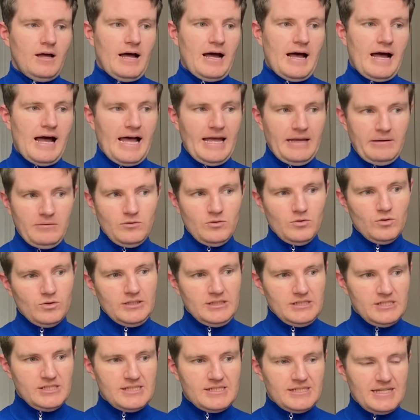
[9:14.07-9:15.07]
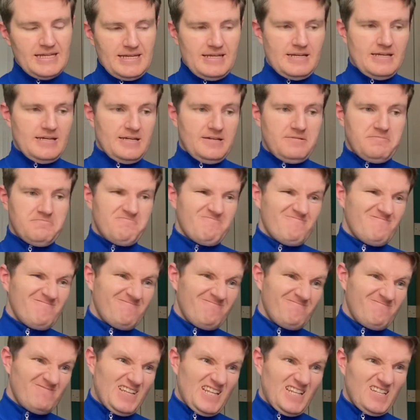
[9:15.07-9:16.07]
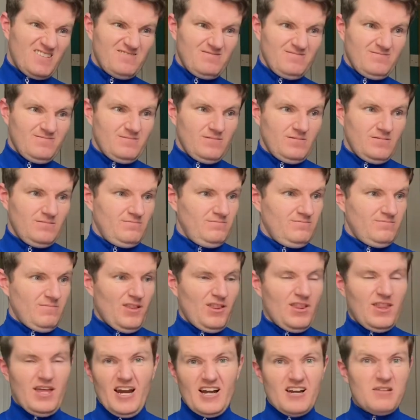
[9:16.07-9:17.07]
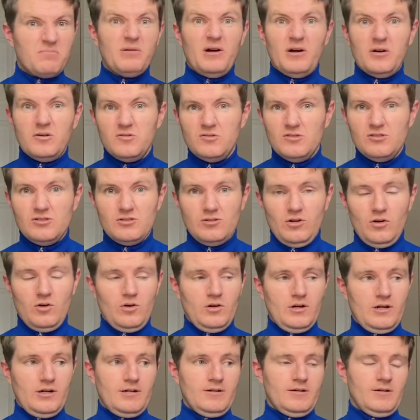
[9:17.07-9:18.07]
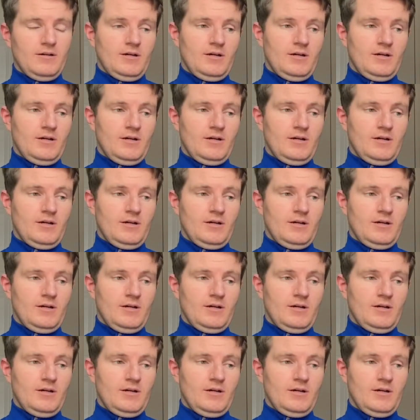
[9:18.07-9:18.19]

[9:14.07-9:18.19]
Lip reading: I'm going to say £30 or